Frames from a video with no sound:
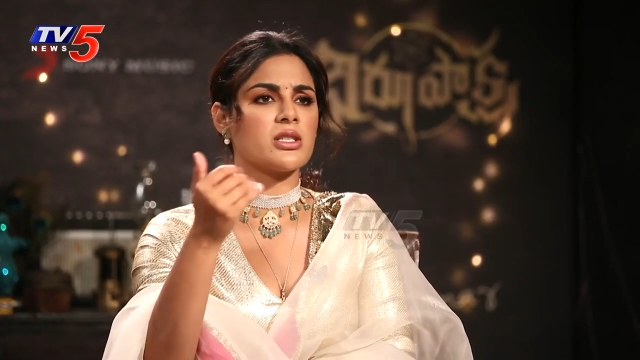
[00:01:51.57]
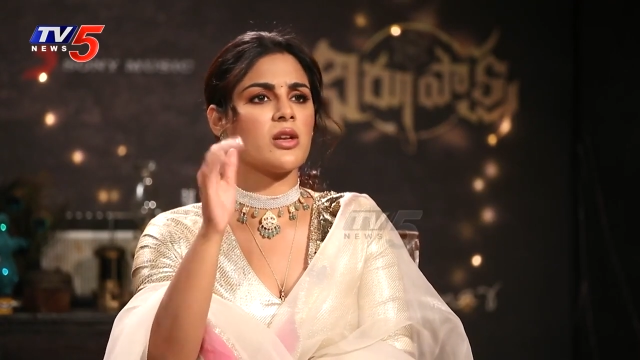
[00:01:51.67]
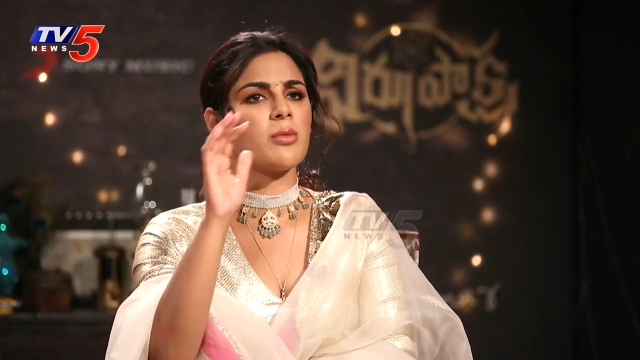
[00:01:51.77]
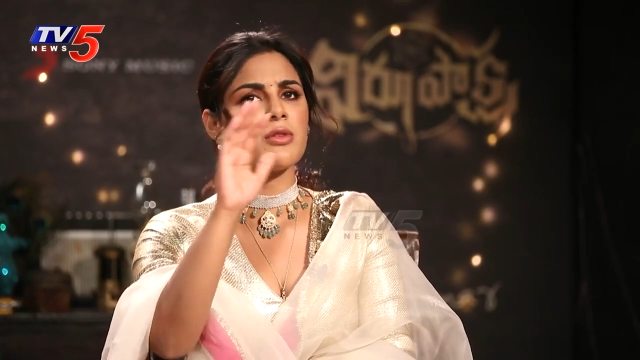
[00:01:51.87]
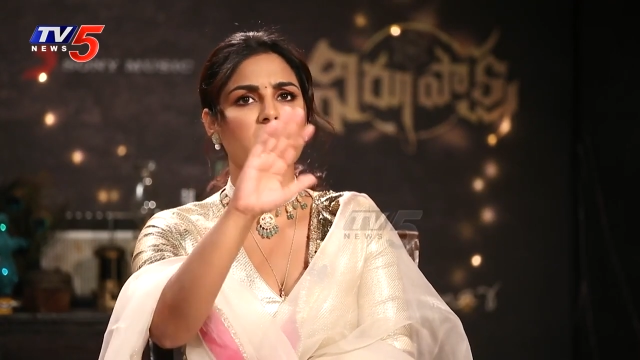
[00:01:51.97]
there
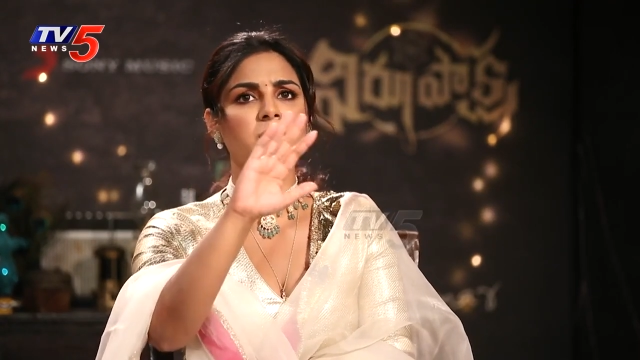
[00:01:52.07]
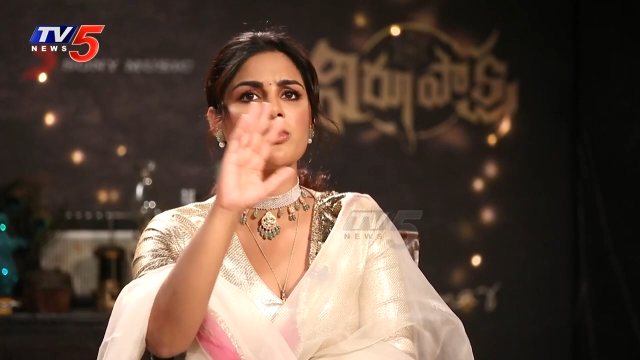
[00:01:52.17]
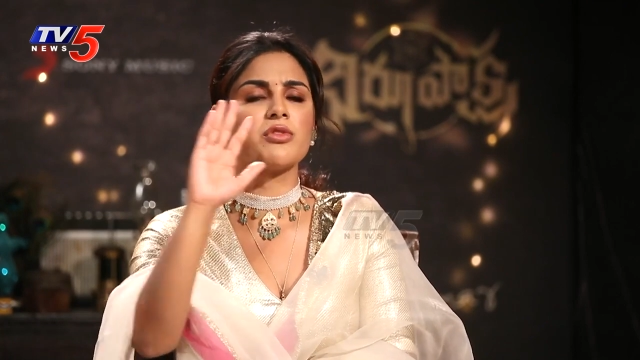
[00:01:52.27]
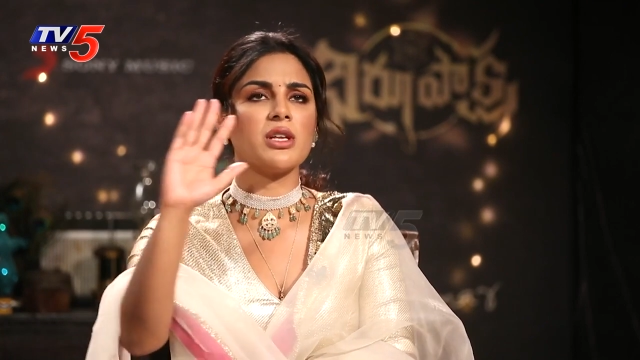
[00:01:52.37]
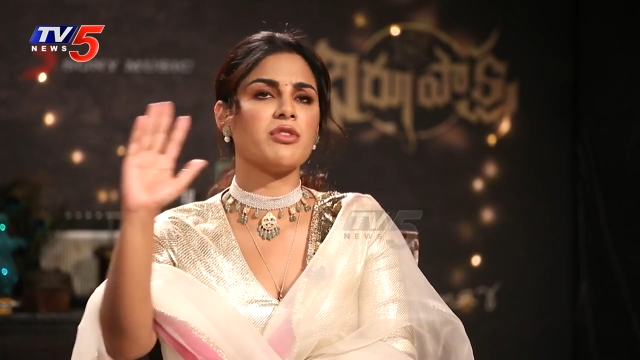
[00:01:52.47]
will be some
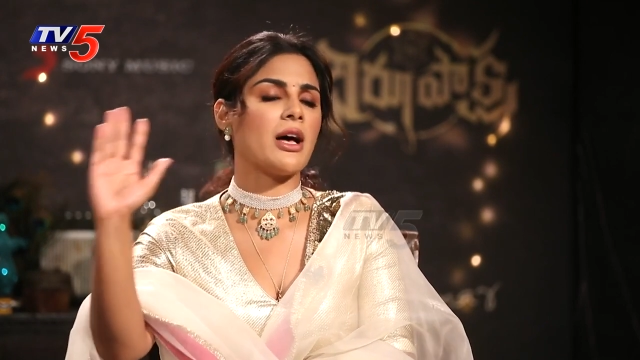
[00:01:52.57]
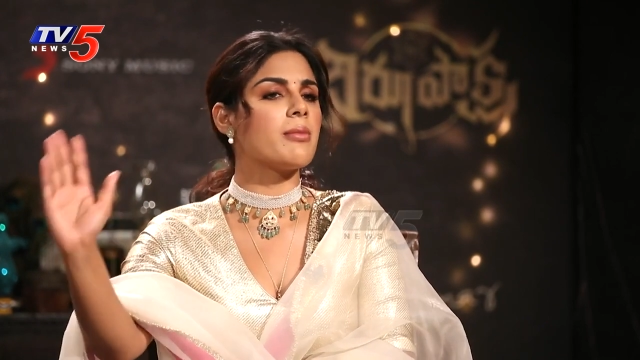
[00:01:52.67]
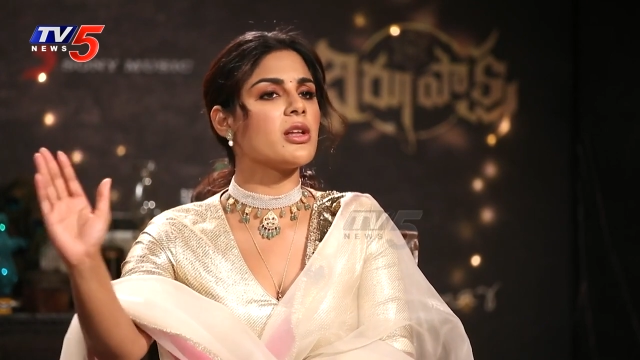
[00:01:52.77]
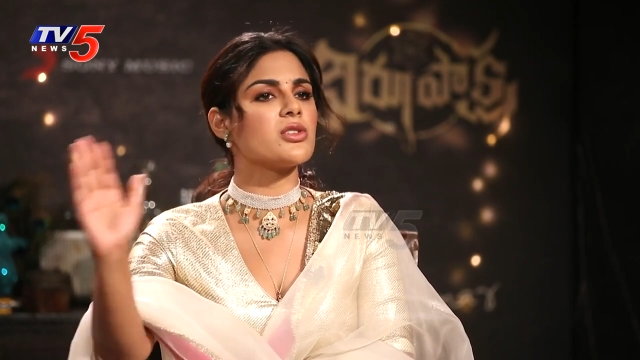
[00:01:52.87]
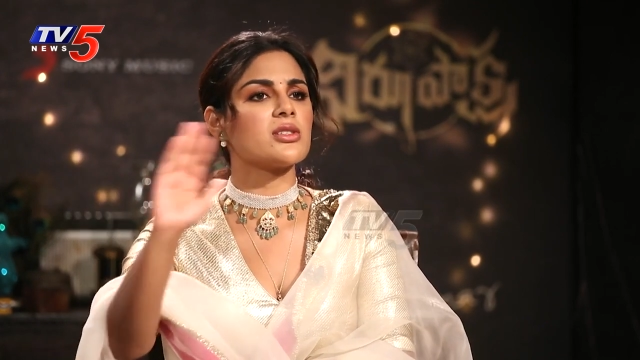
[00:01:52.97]
fifty
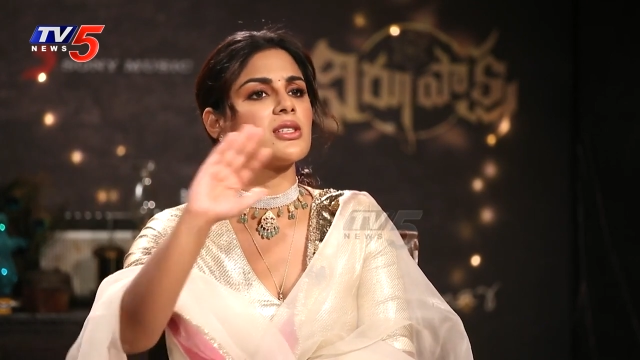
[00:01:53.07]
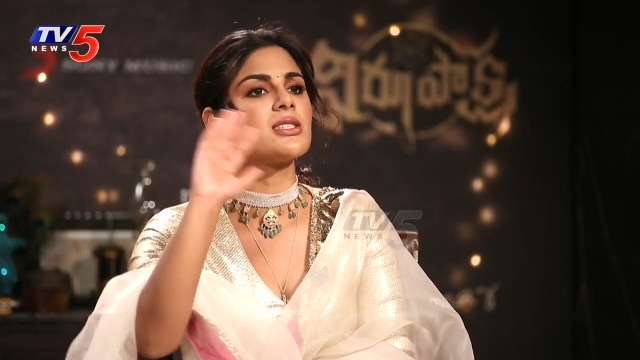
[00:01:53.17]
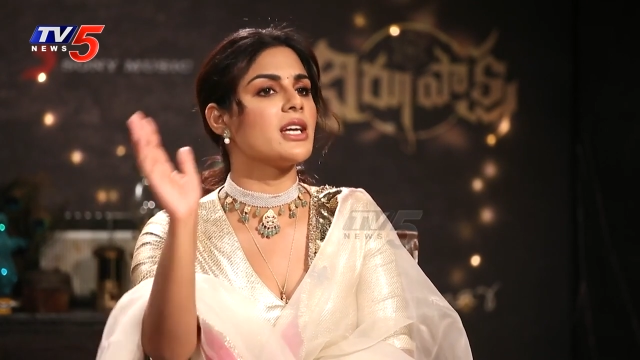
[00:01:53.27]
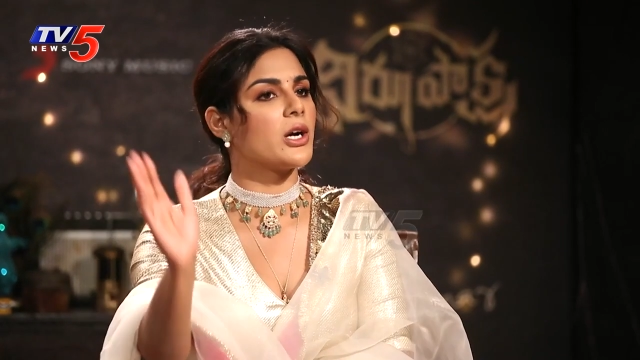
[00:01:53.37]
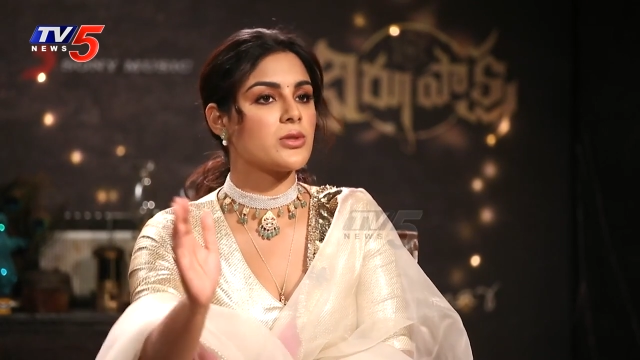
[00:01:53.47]
families or sixty
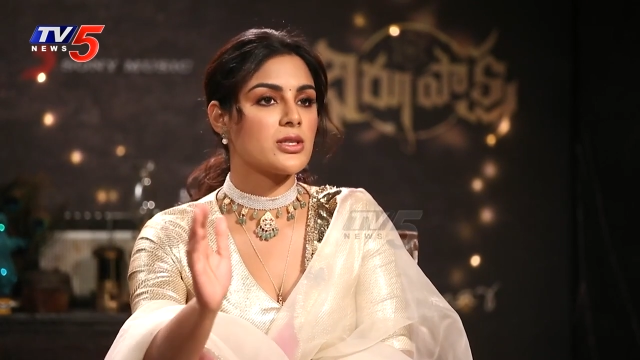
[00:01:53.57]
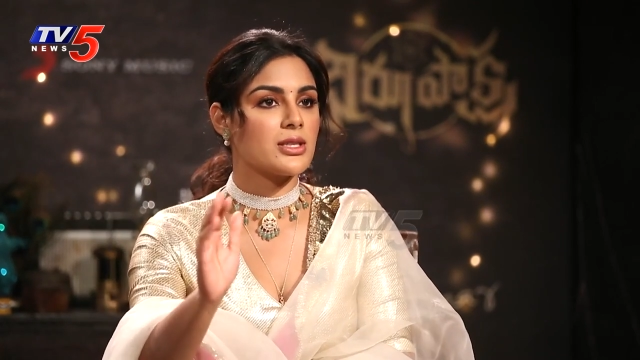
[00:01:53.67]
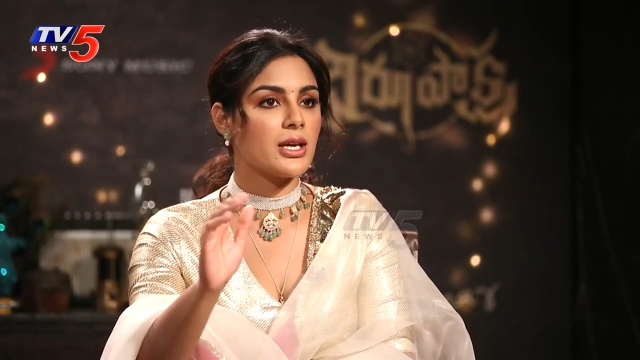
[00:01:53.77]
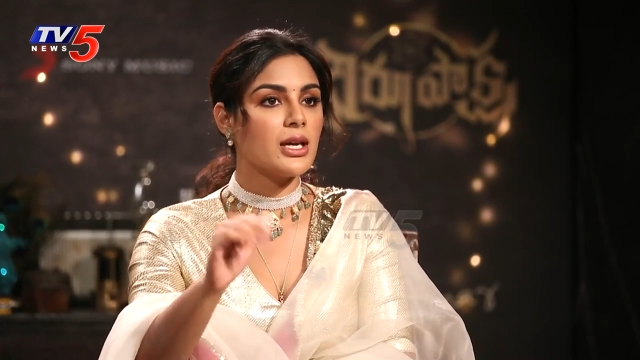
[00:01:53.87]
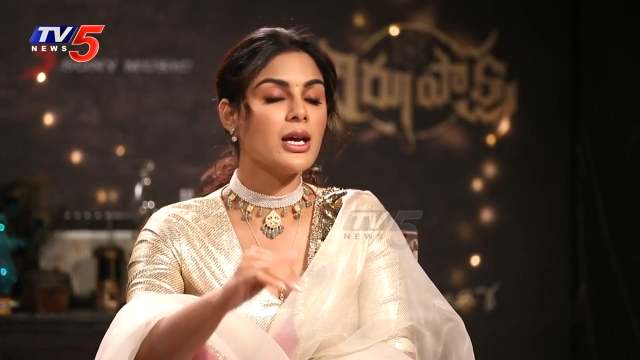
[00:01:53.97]
right. houses
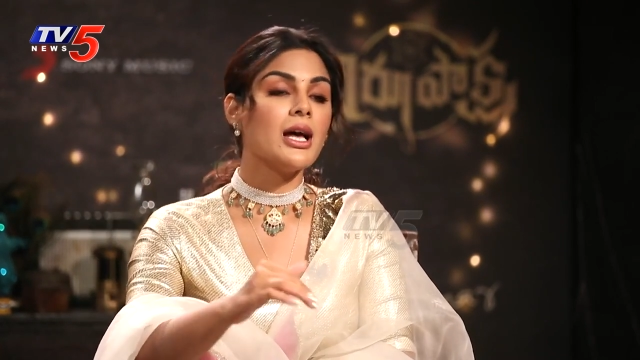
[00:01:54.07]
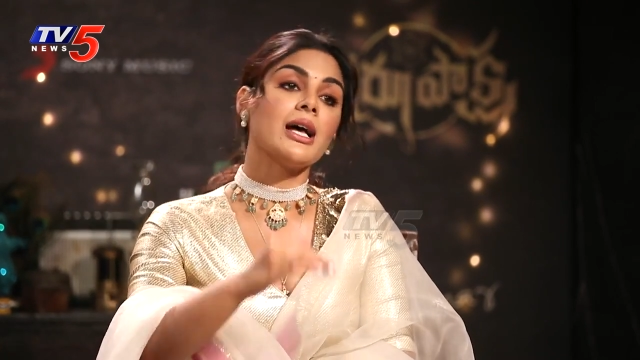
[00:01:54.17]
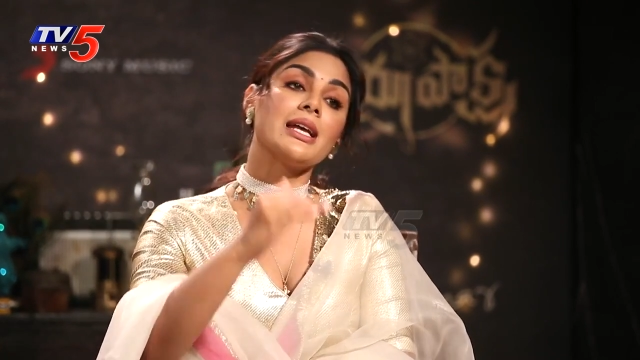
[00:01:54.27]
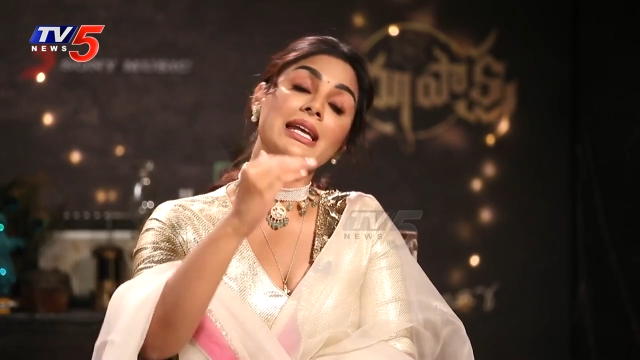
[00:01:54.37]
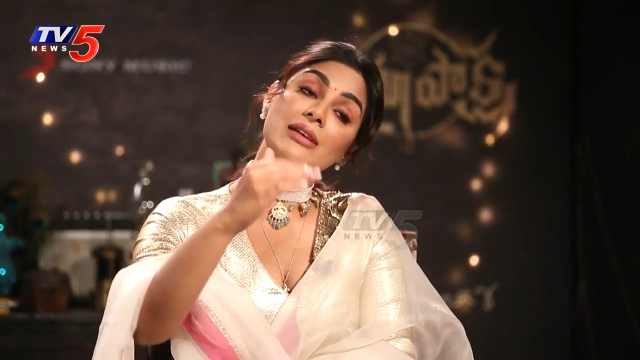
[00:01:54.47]
there. Right.